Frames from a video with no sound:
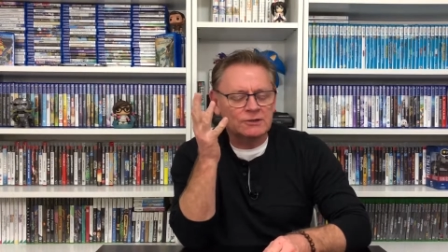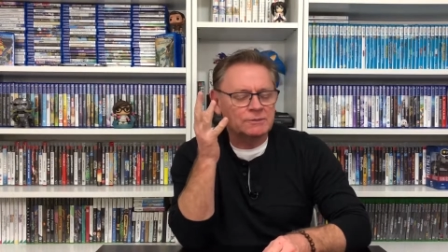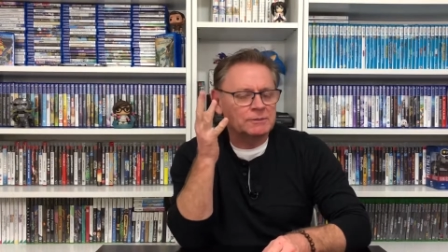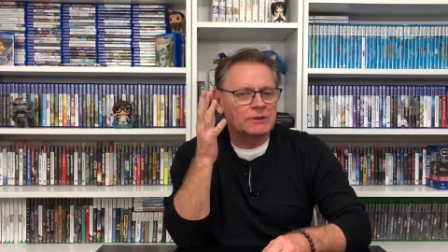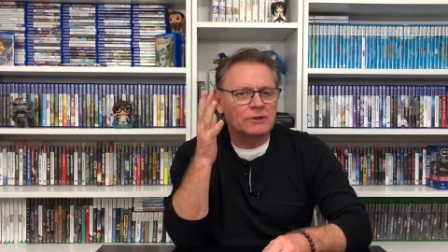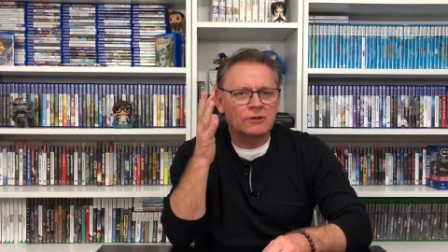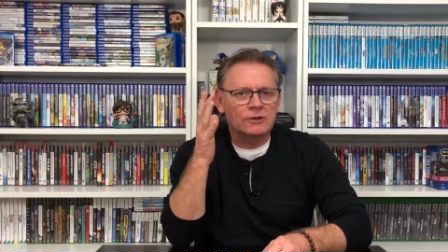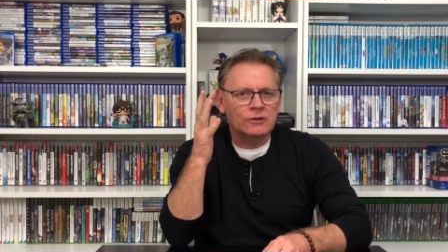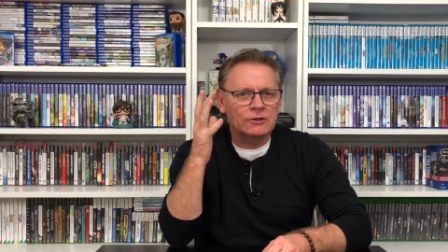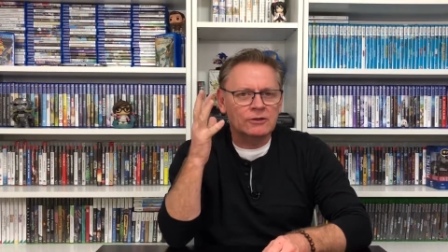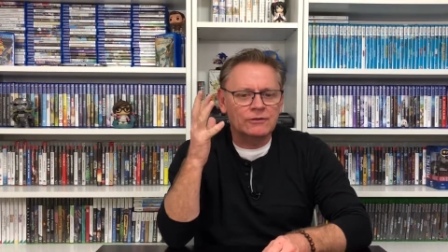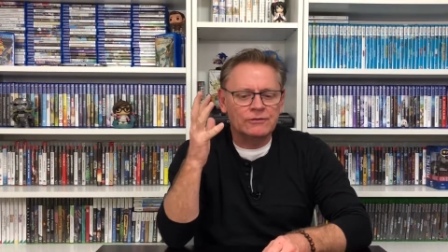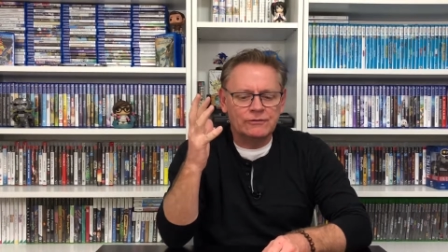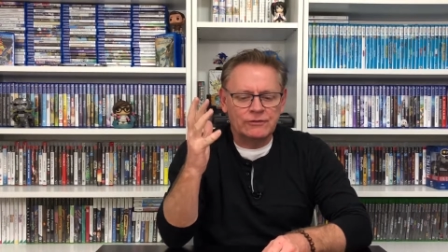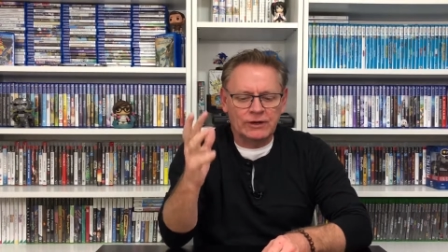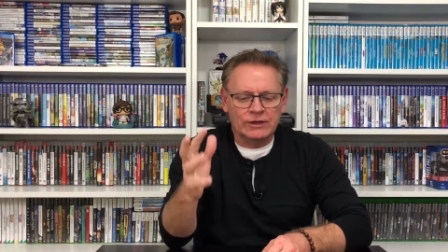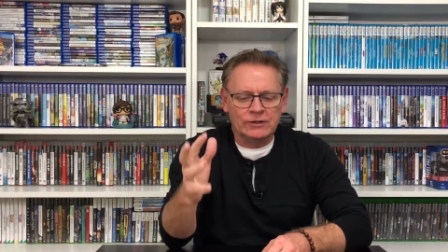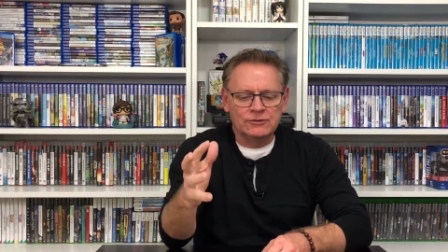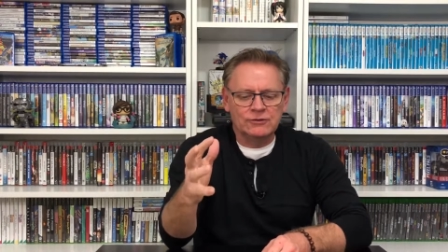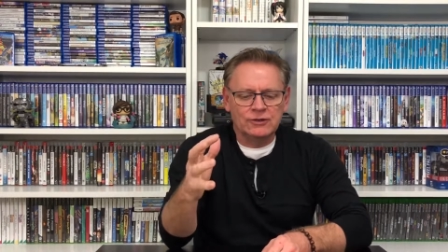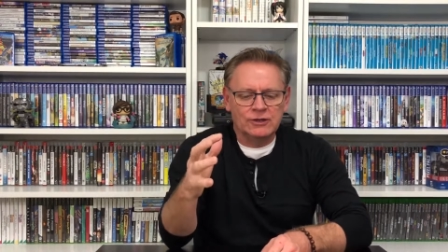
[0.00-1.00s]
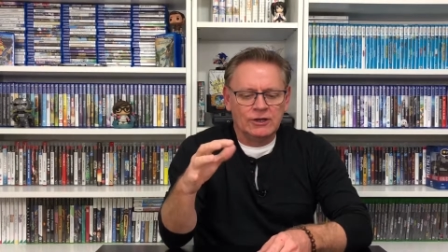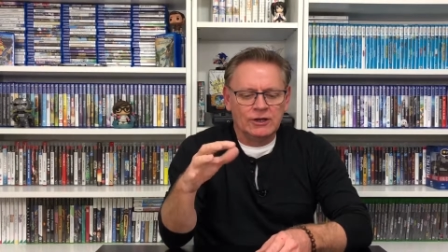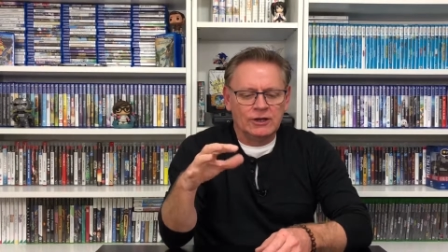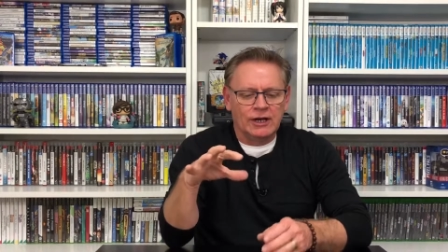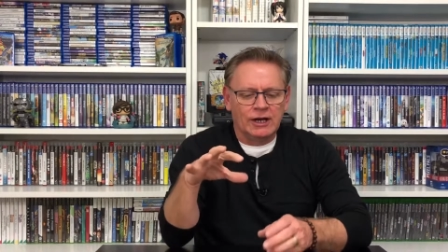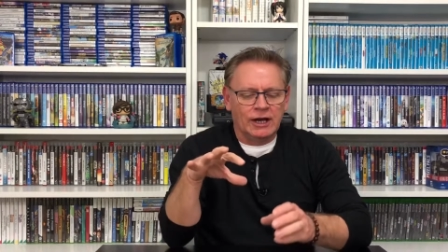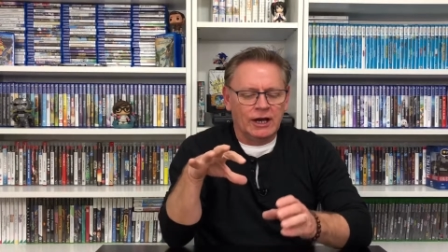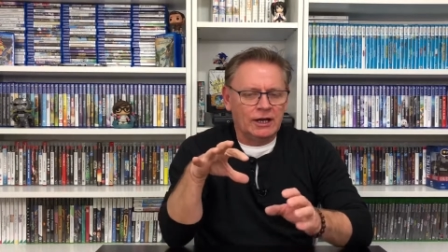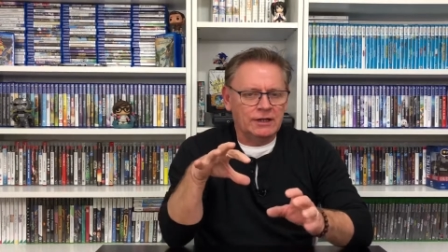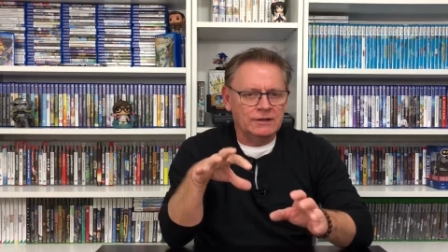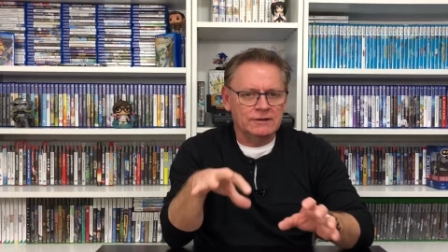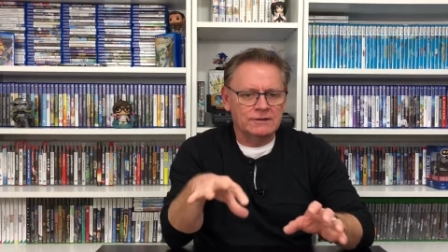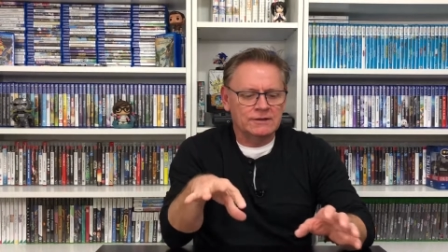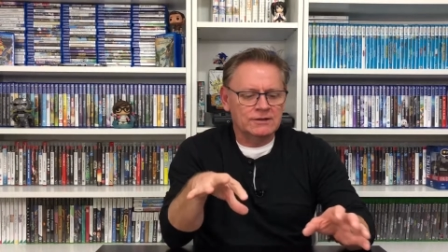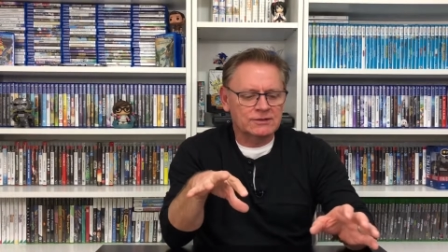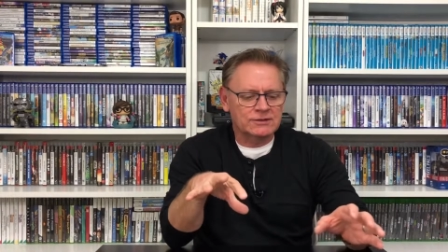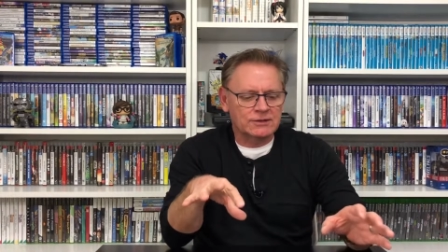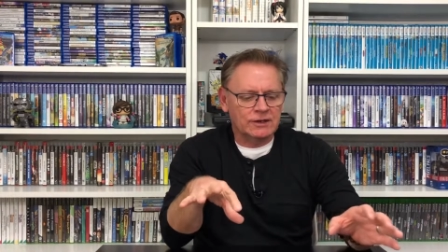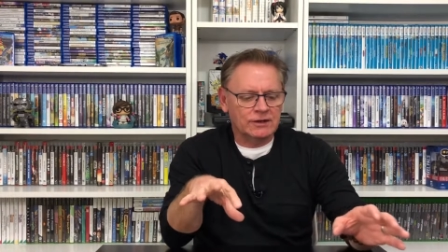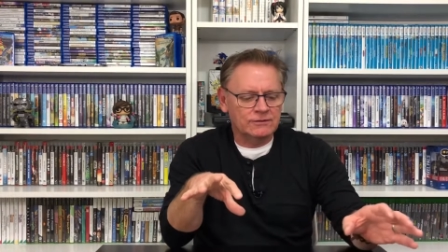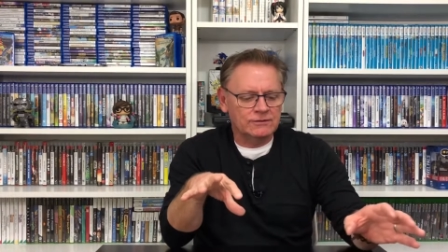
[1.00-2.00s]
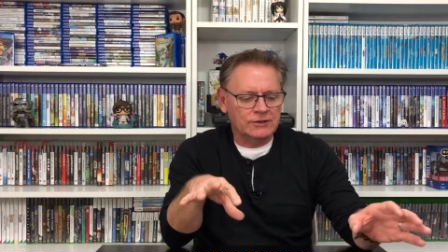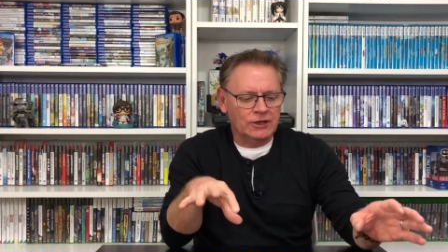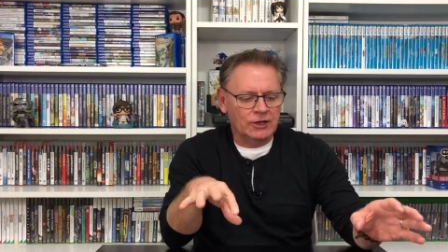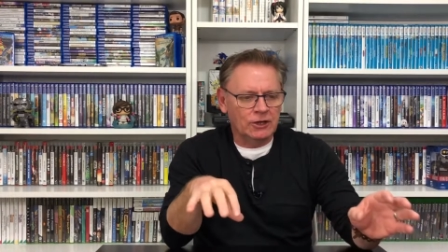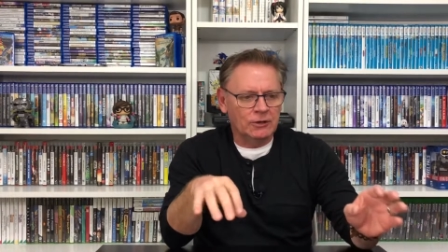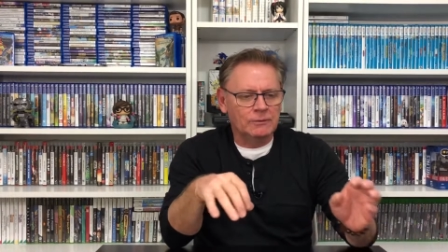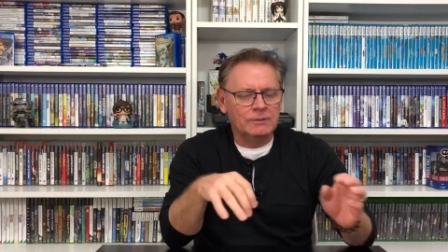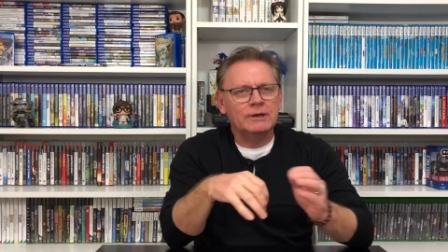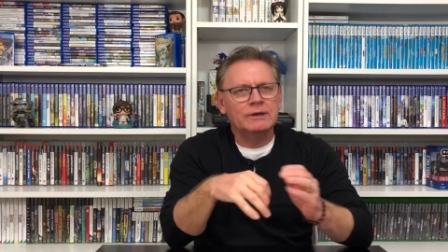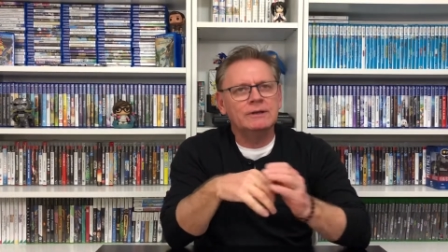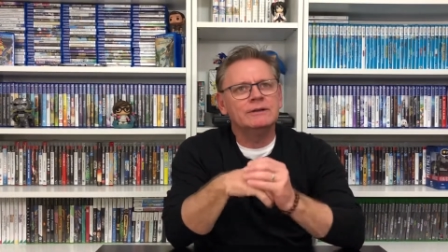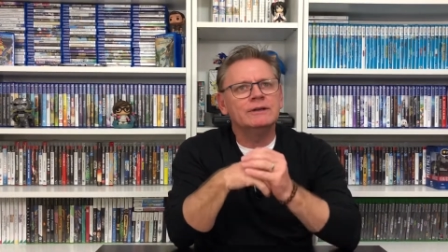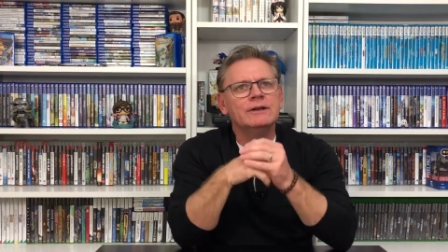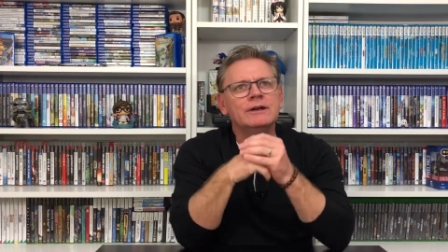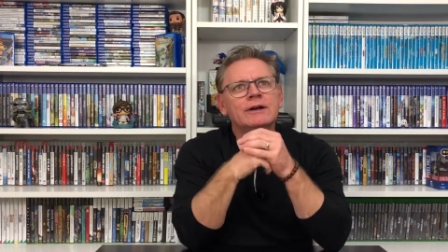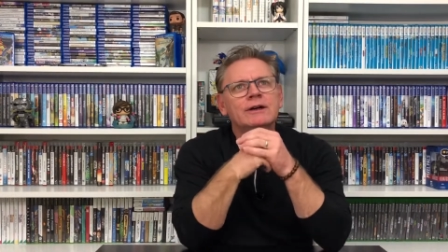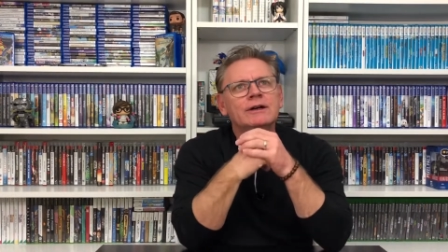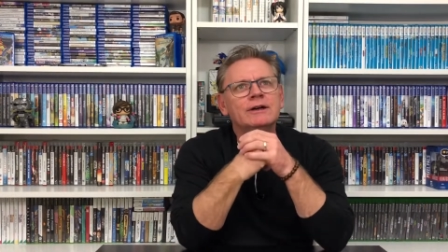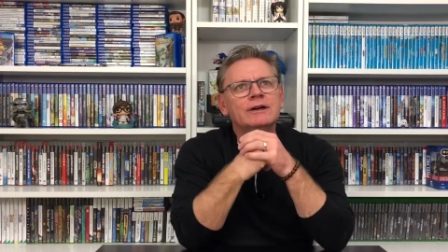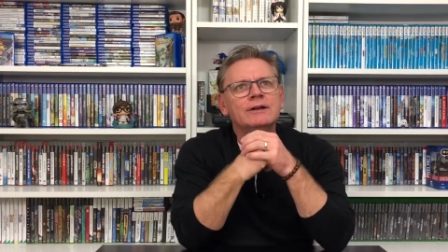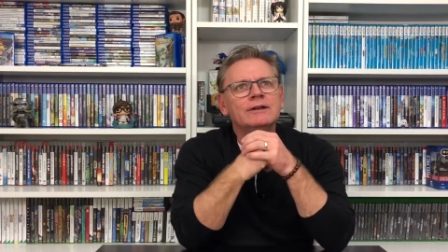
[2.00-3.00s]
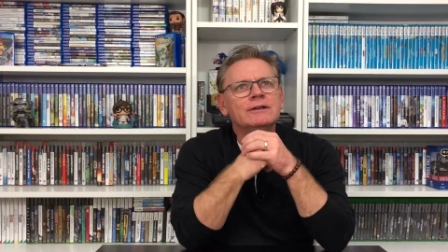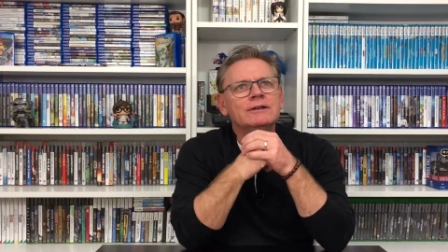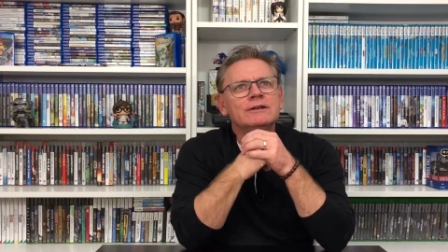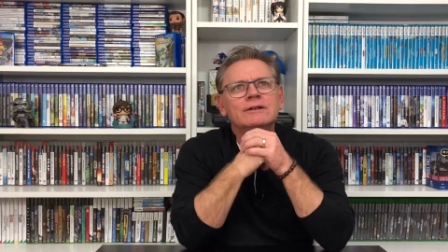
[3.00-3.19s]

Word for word: It's been a lot of fun hunting this stuff down, but yeah,